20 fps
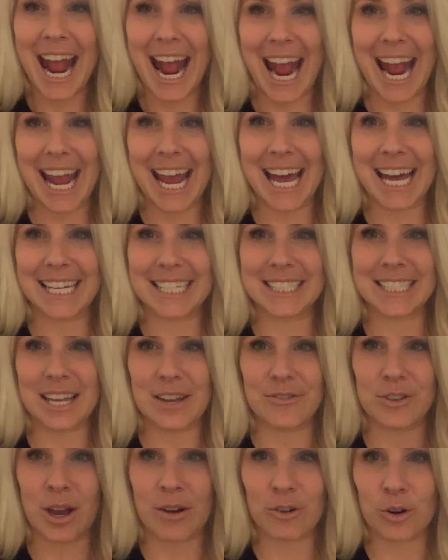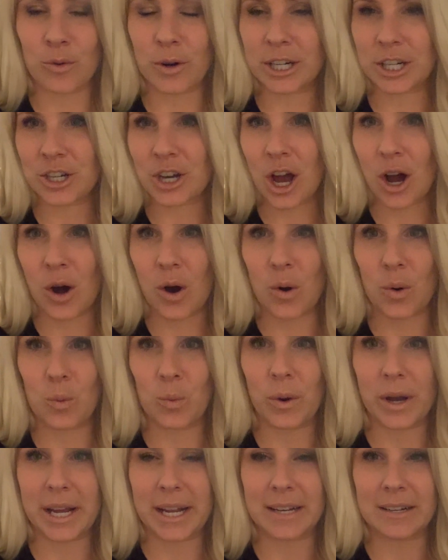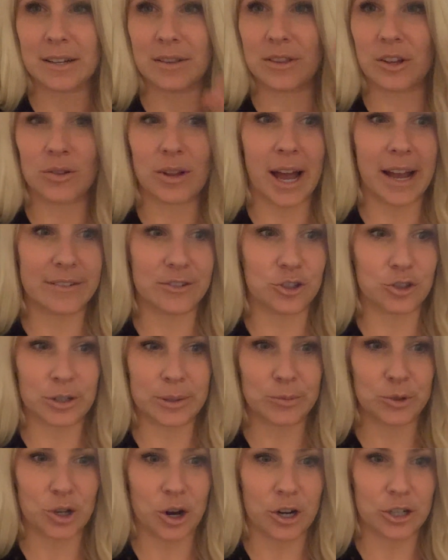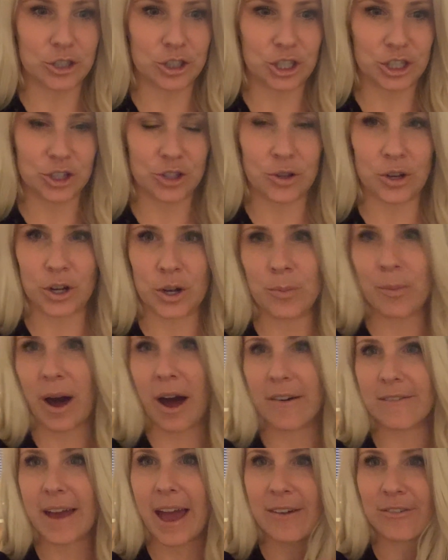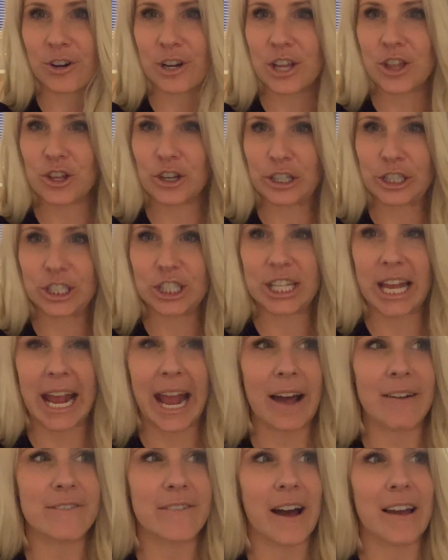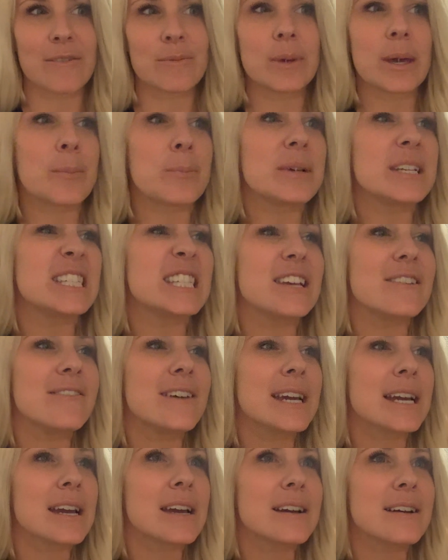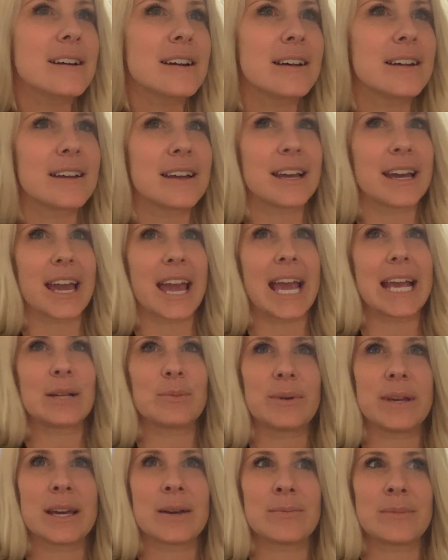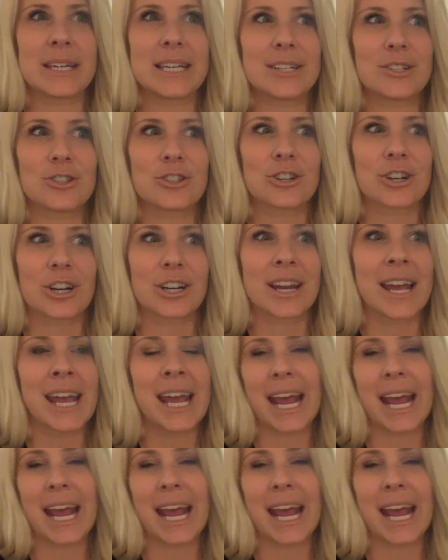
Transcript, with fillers: And if you ever wanna know when the live streams are, just look above every Thursday at 5 p.m. Pacific, 8 p.m. Eastern.